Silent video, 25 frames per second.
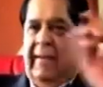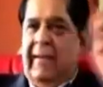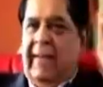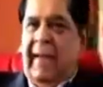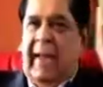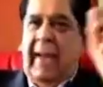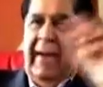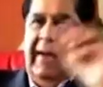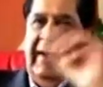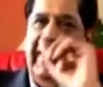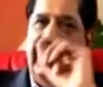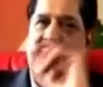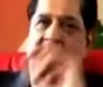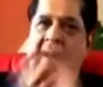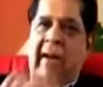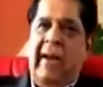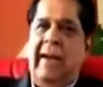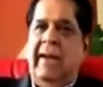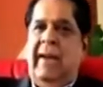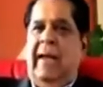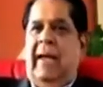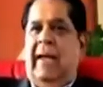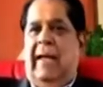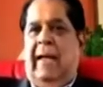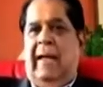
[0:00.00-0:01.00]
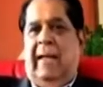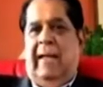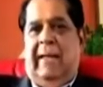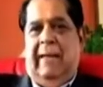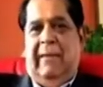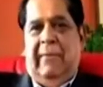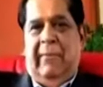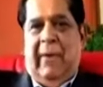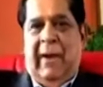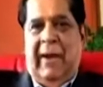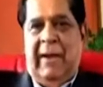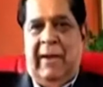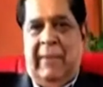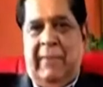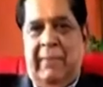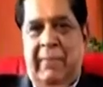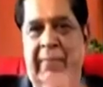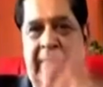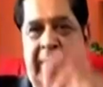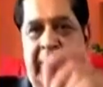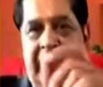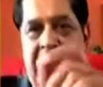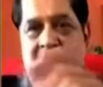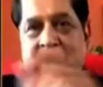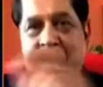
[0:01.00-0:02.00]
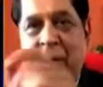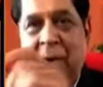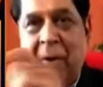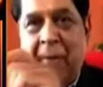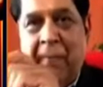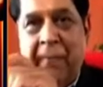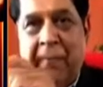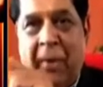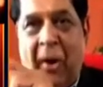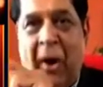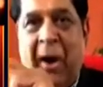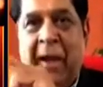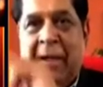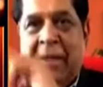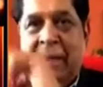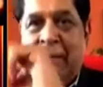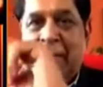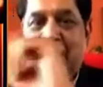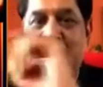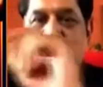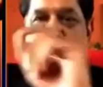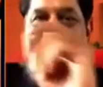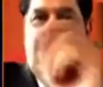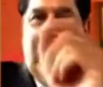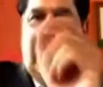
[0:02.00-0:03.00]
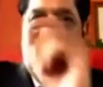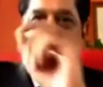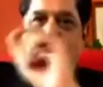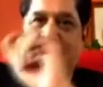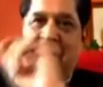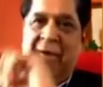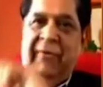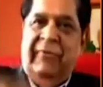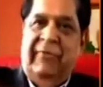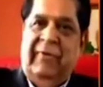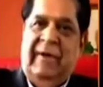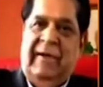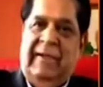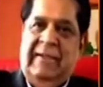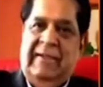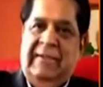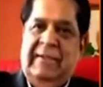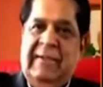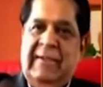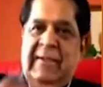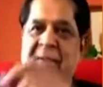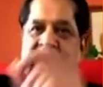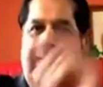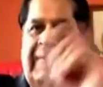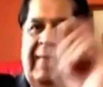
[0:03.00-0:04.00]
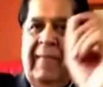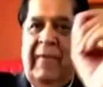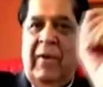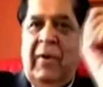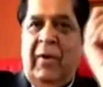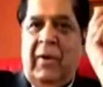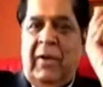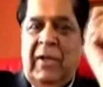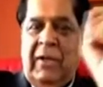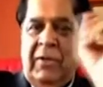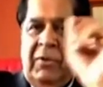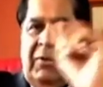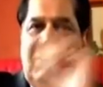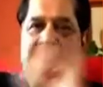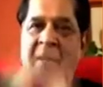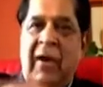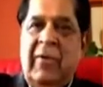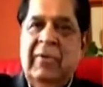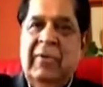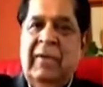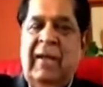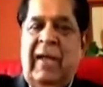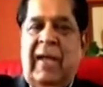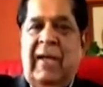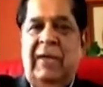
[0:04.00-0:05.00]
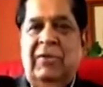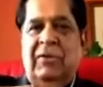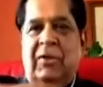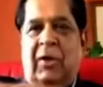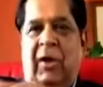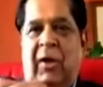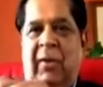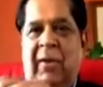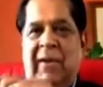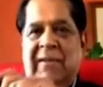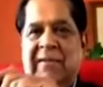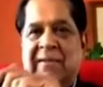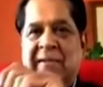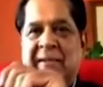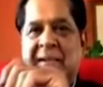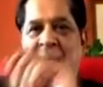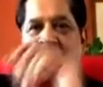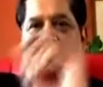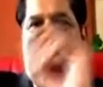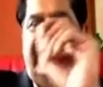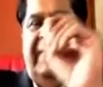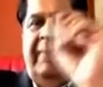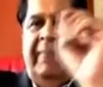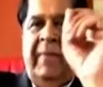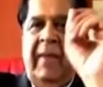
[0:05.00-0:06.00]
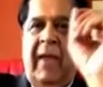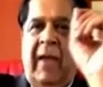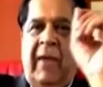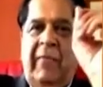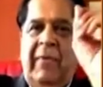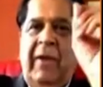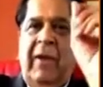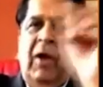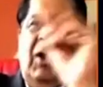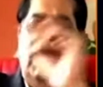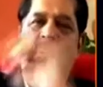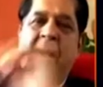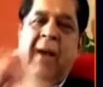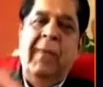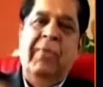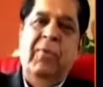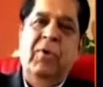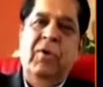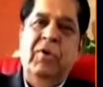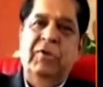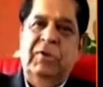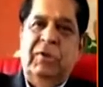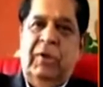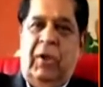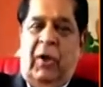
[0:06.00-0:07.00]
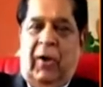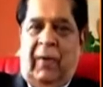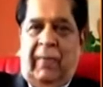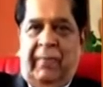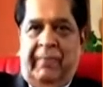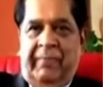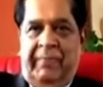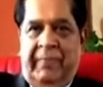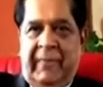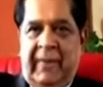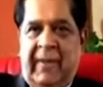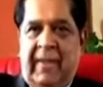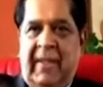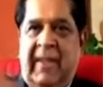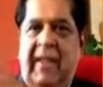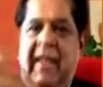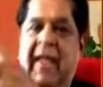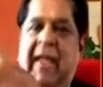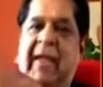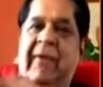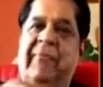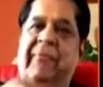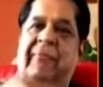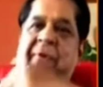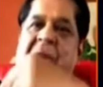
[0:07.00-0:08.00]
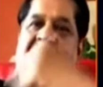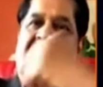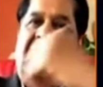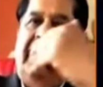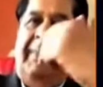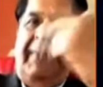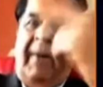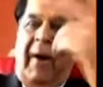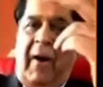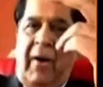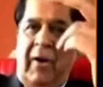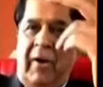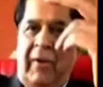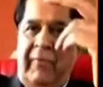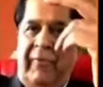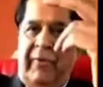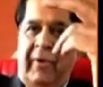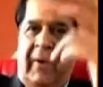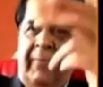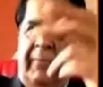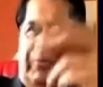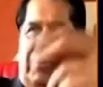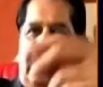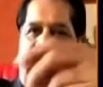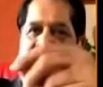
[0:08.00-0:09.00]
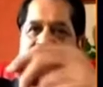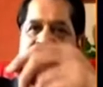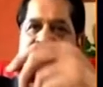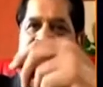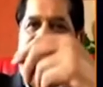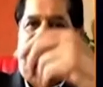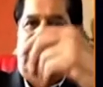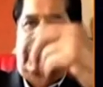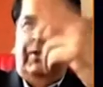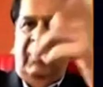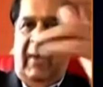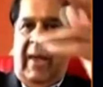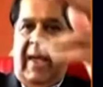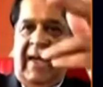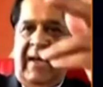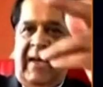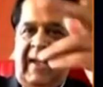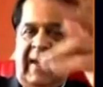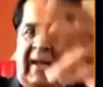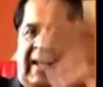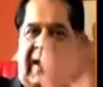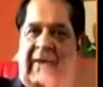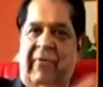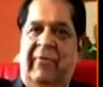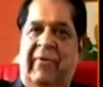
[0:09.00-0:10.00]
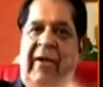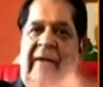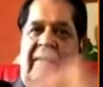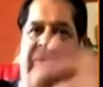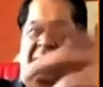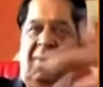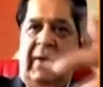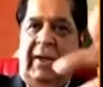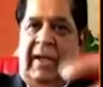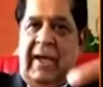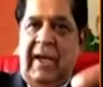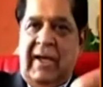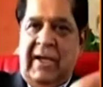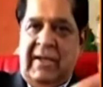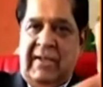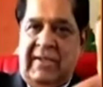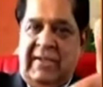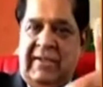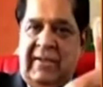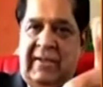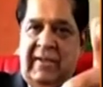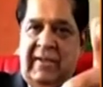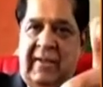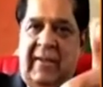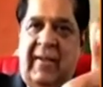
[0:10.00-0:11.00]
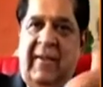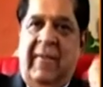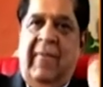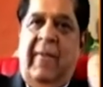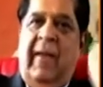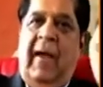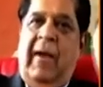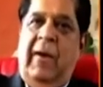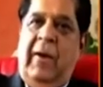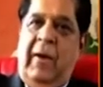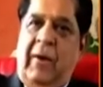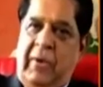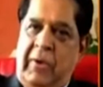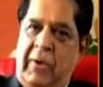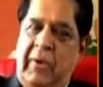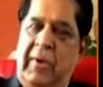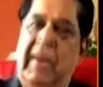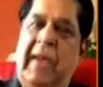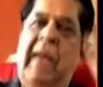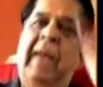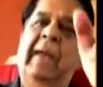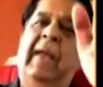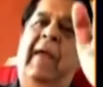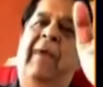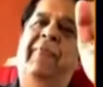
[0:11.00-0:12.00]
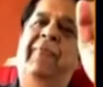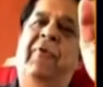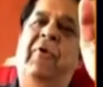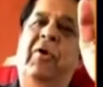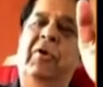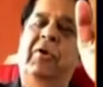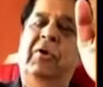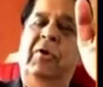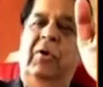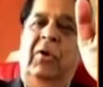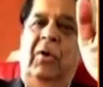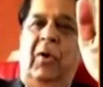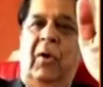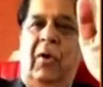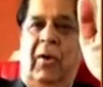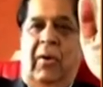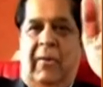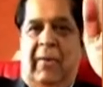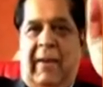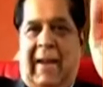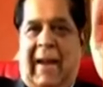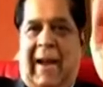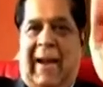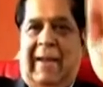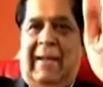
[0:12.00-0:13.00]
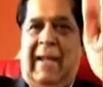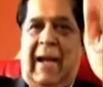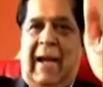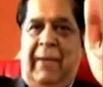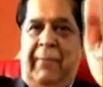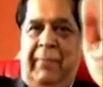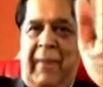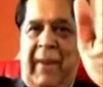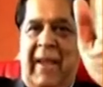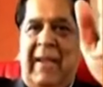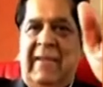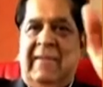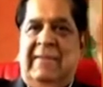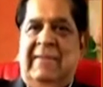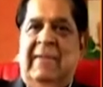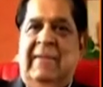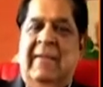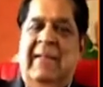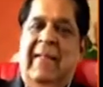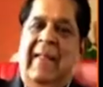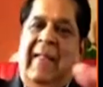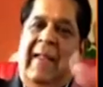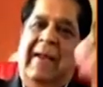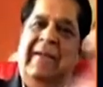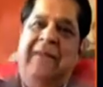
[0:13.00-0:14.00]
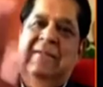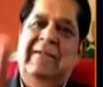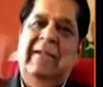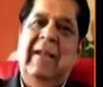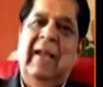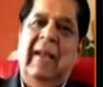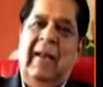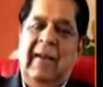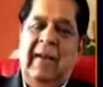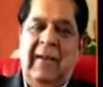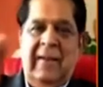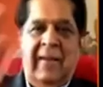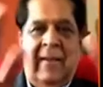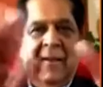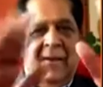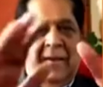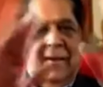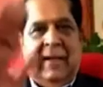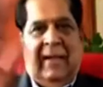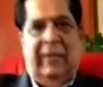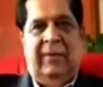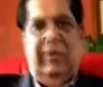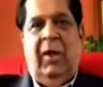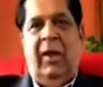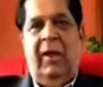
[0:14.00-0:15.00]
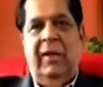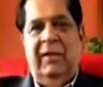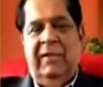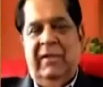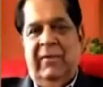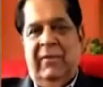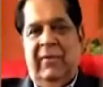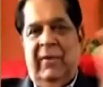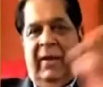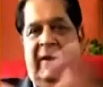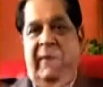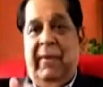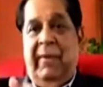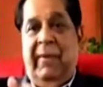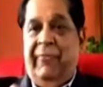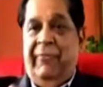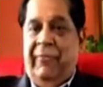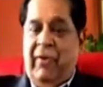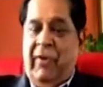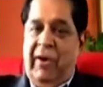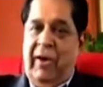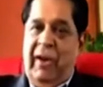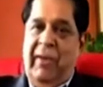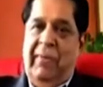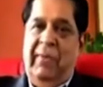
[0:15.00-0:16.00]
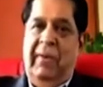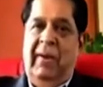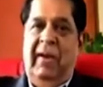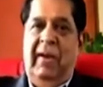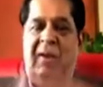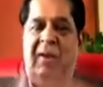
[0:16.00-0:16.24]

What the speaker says: I'll give one point of reference. In 2000, I used to always say, we go by Moore's law. If the power of computing is squaring every 2 years, you can afford to grow at that pace, and still technology will be affordable,